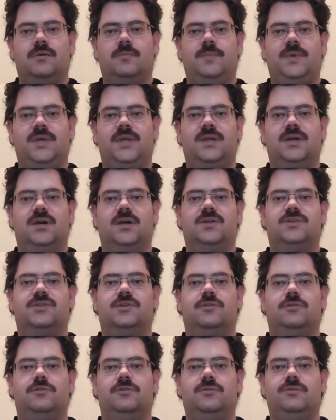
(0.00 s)
because
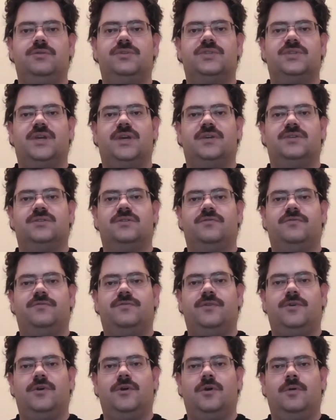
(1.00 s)
loose as a
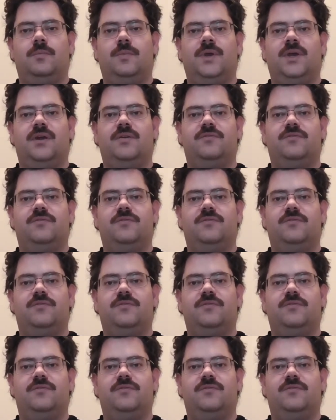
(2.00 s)
verb